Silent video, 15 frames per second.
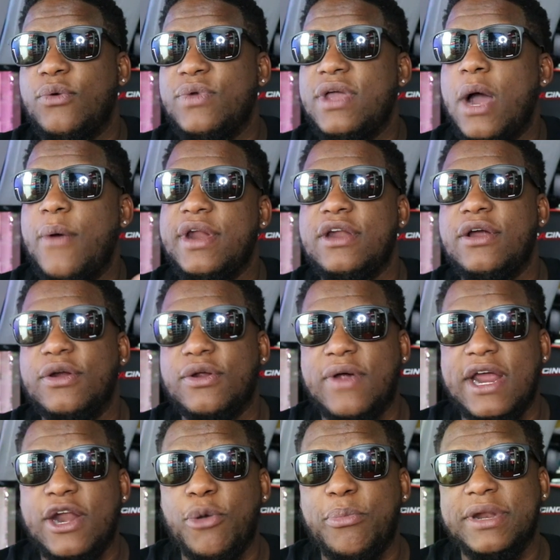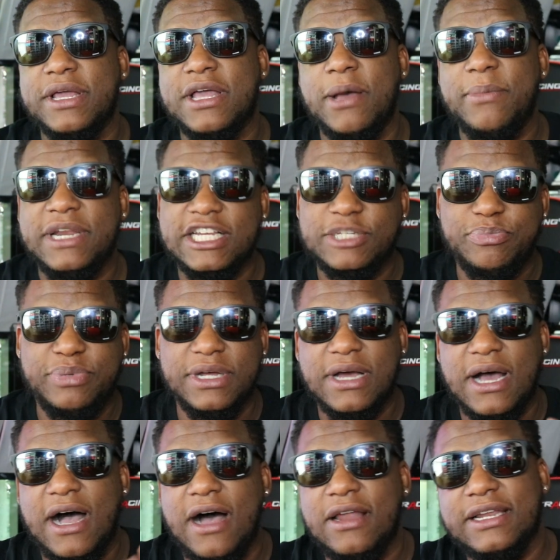We already know the grand opening coming. Let's
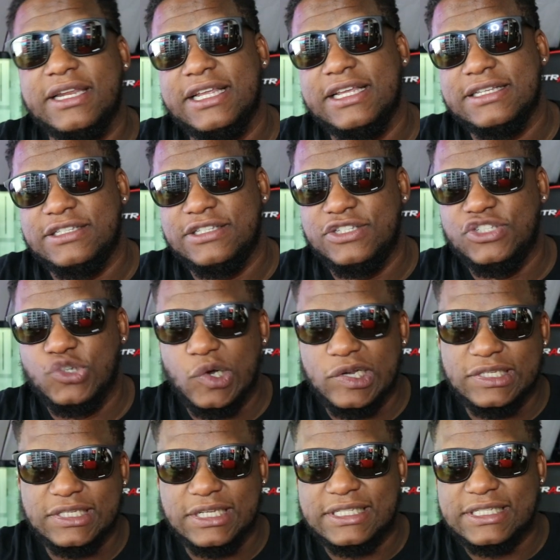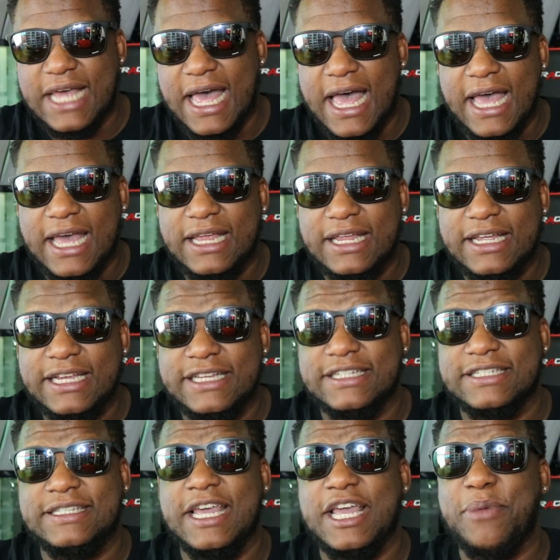put all of these Jordans aside and
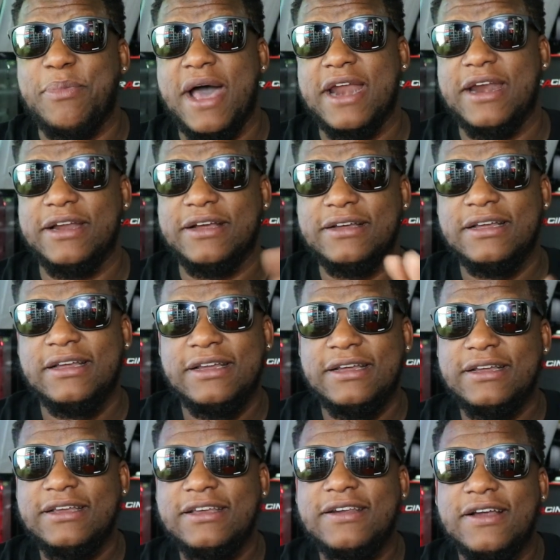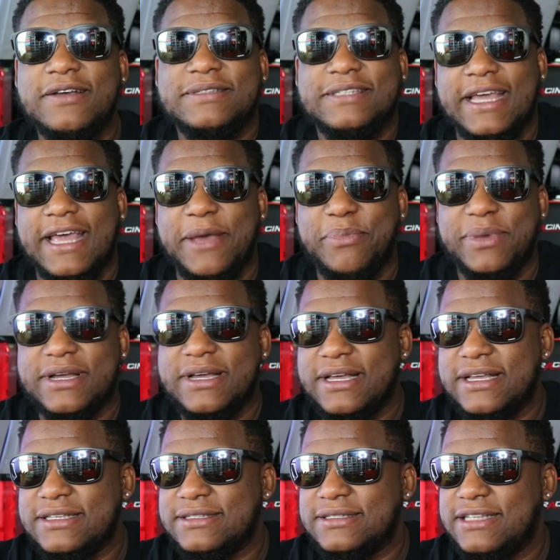just take them out of the, you know what I'm saying?
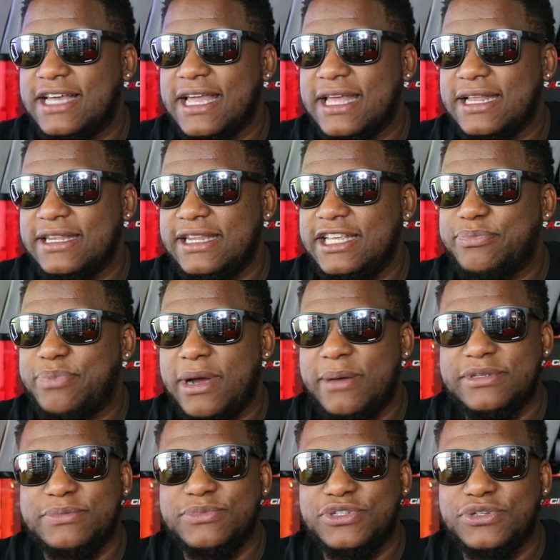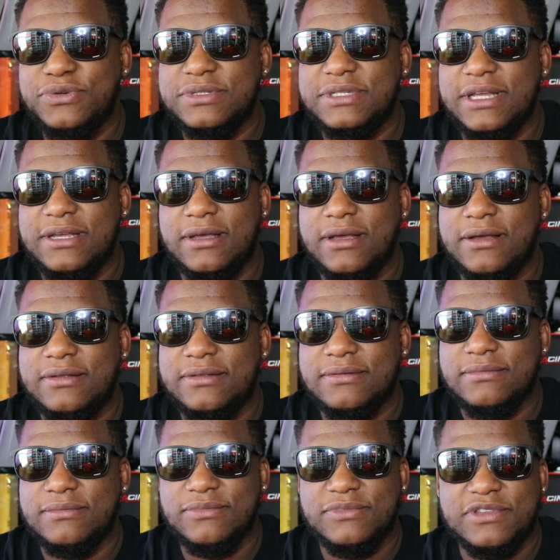Because these probably some shoes
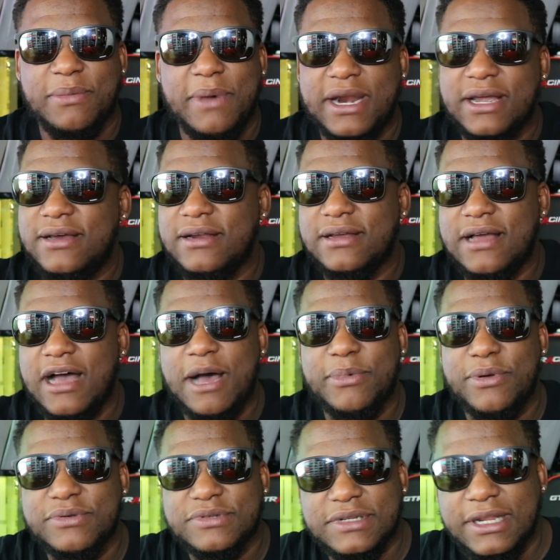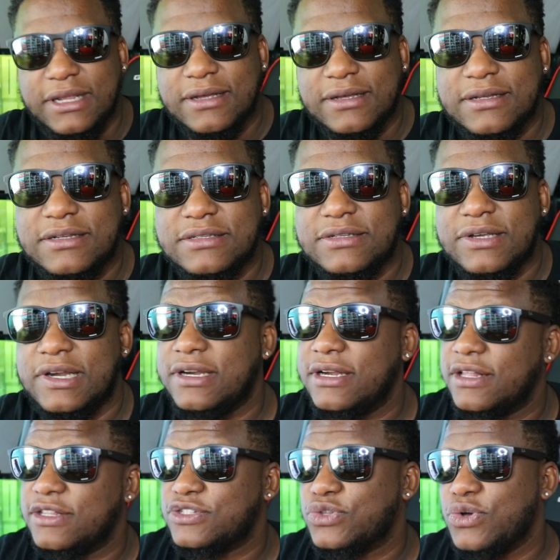that somebody could have copped on sneakers at
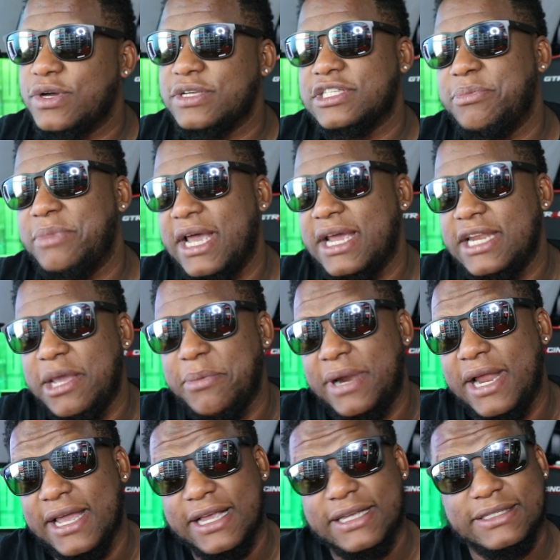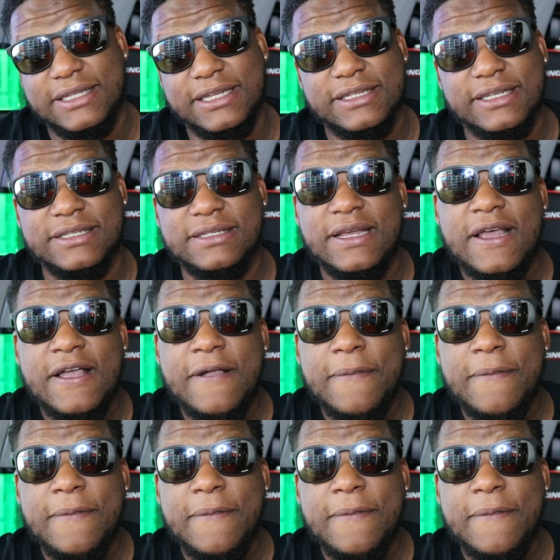another store or something like that, but I guess they just